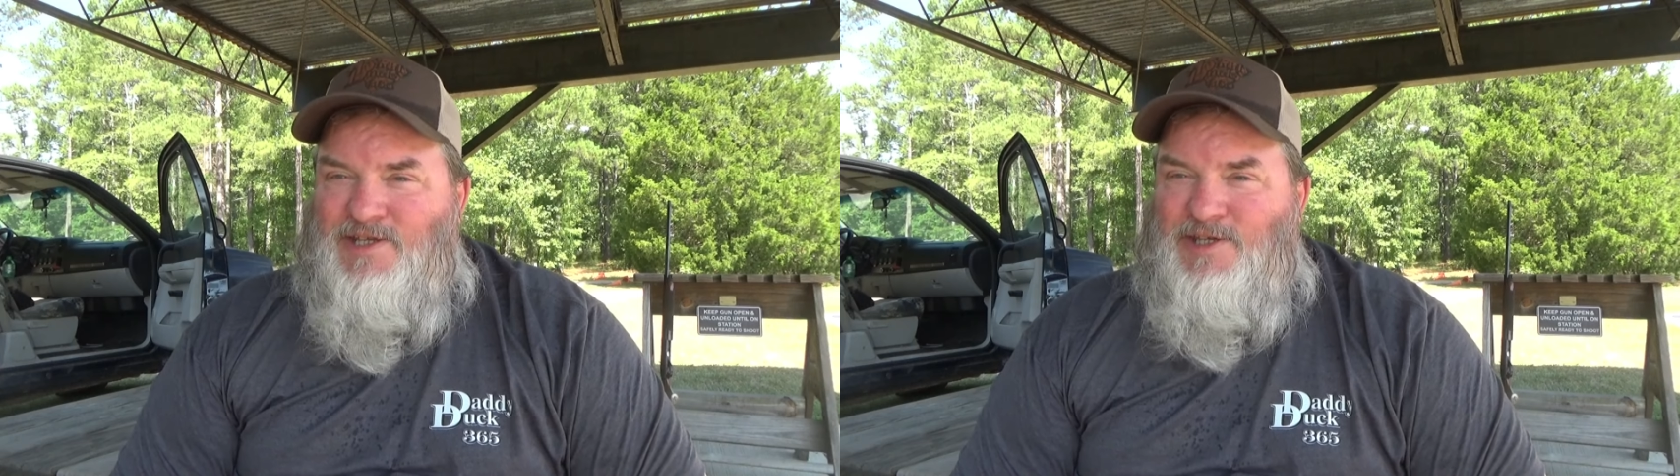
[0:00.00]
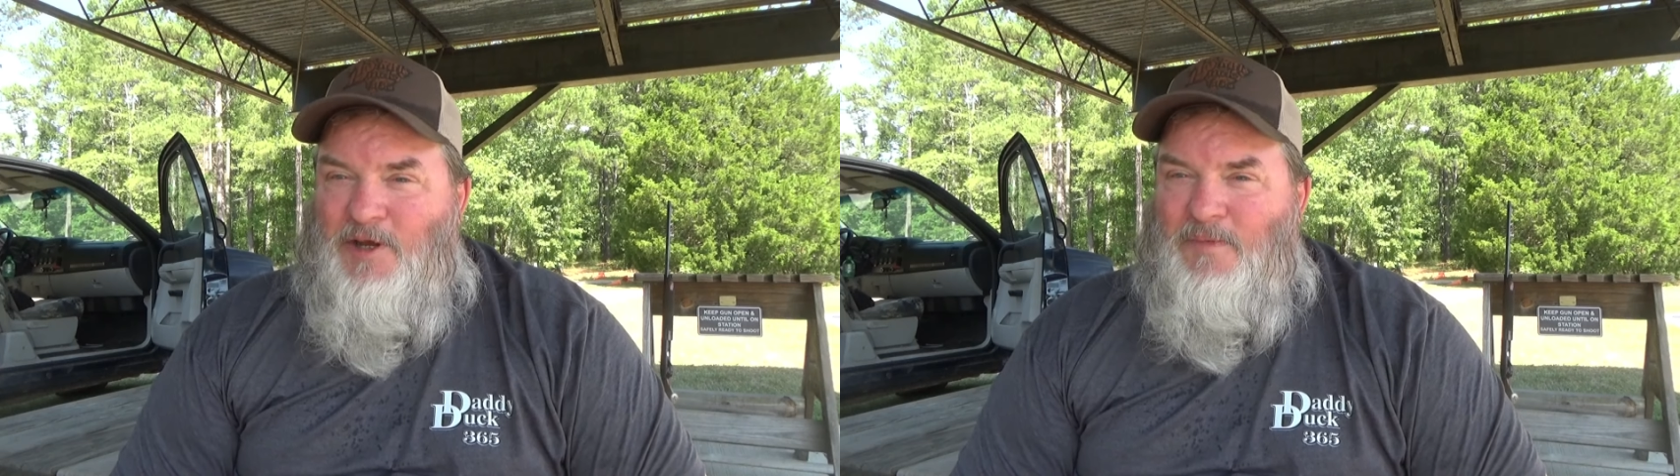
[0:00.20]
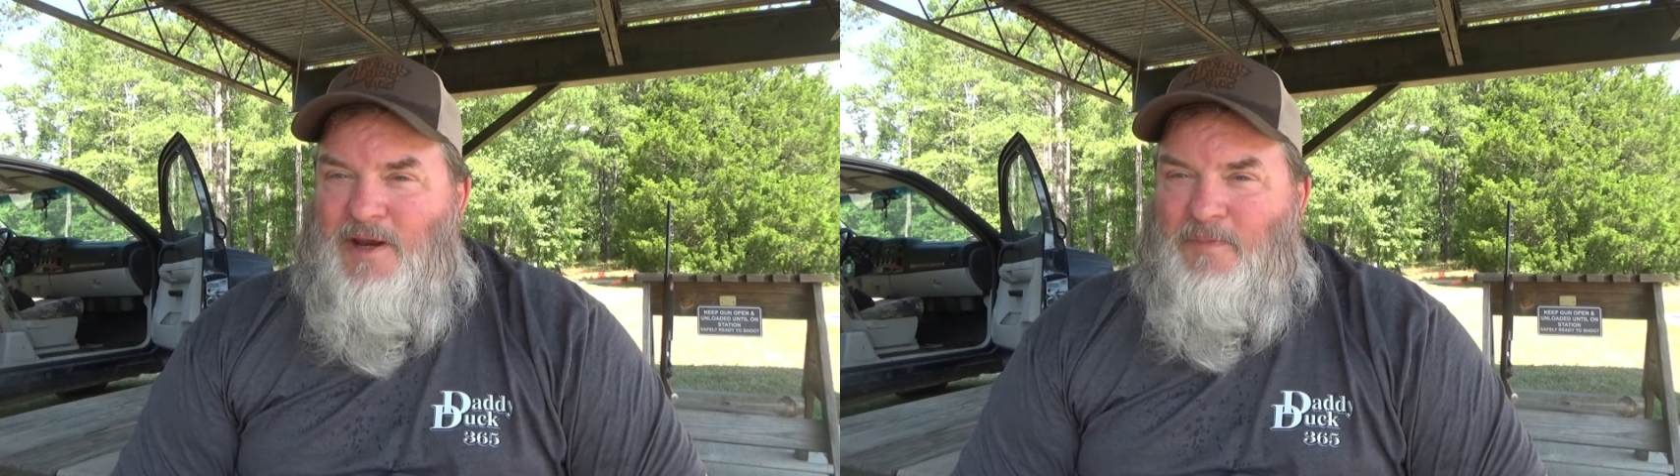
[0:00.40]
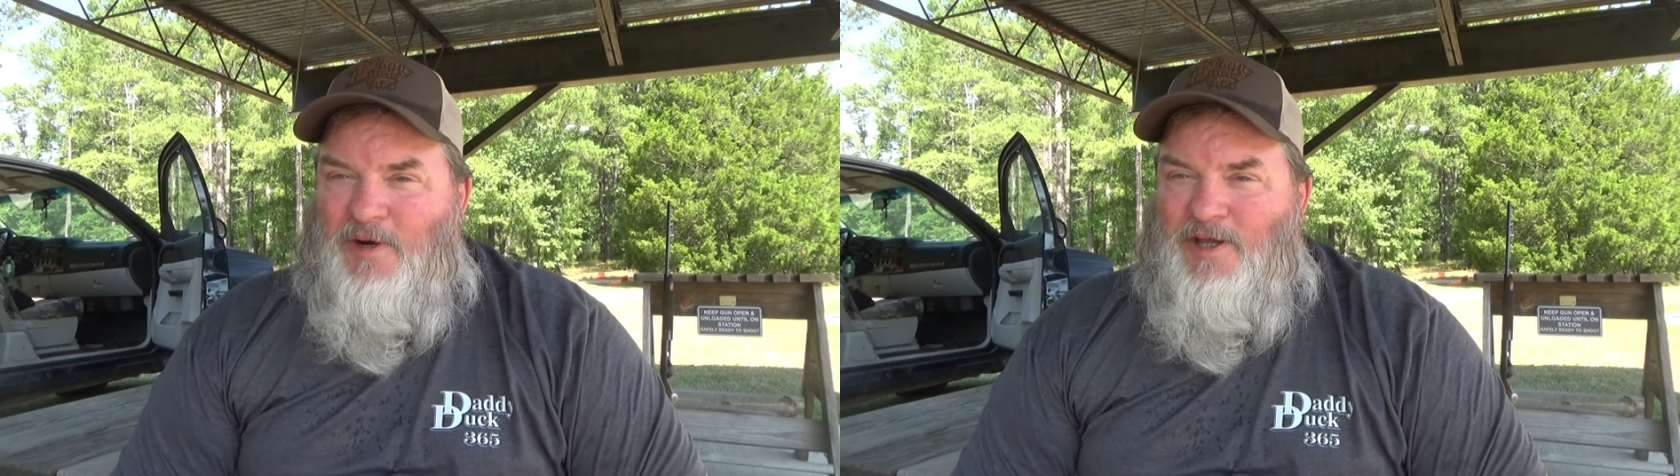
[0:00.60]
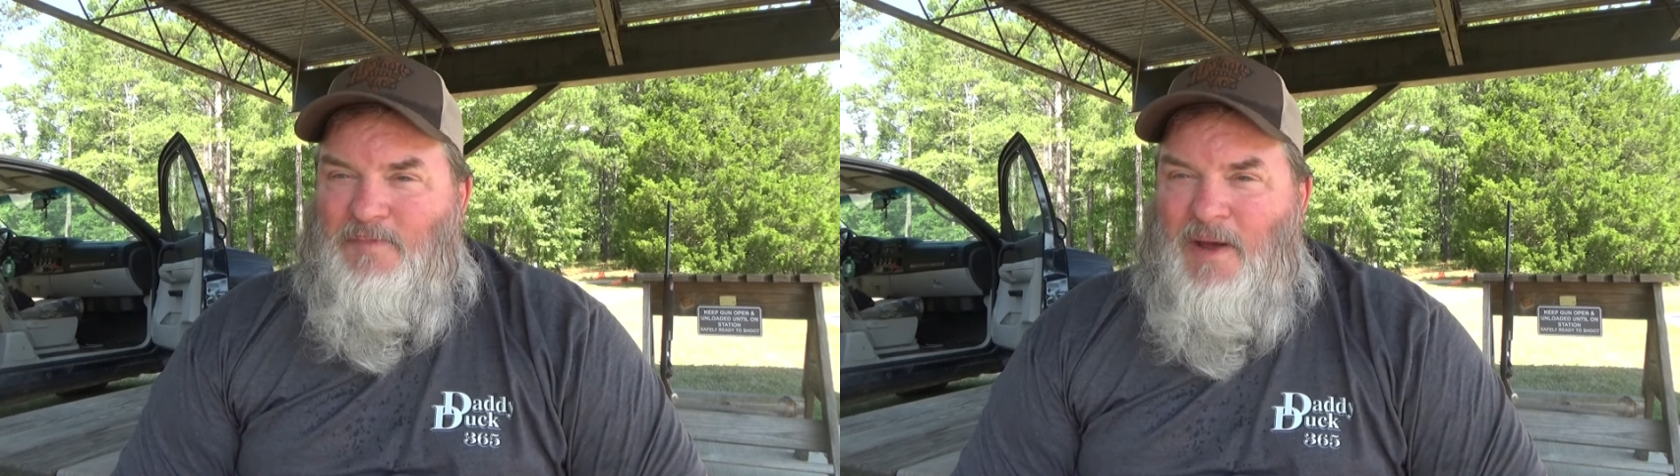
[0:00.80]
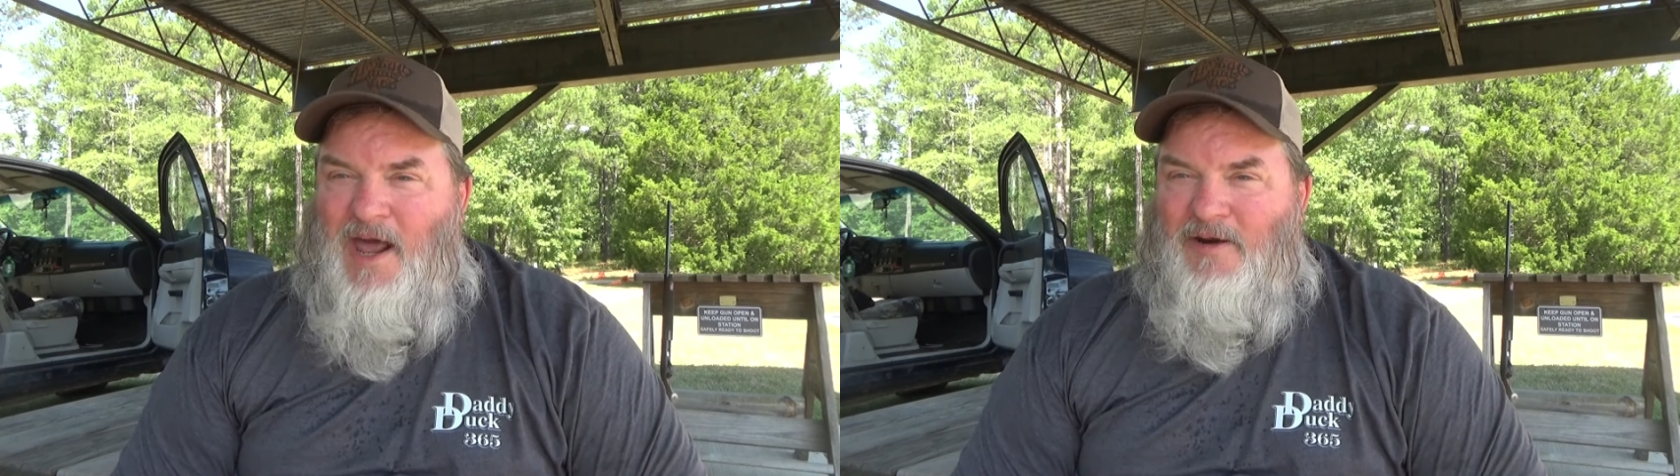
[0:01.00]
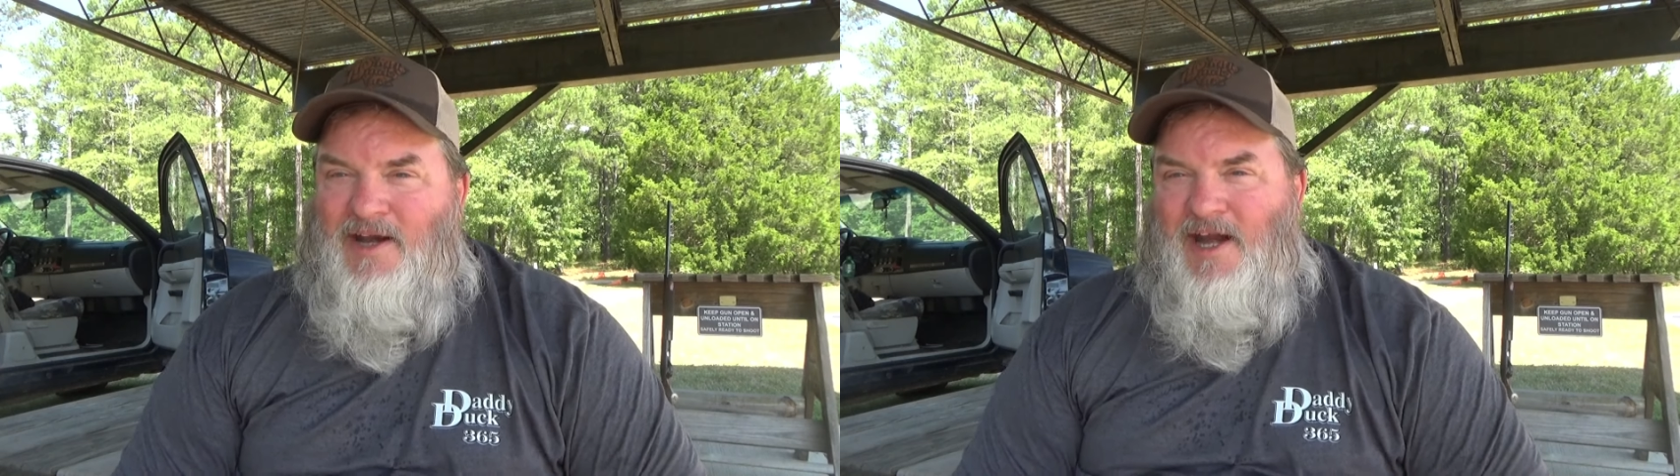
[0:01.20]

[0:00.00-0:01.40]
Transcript: this is going to be a pretty good pattern.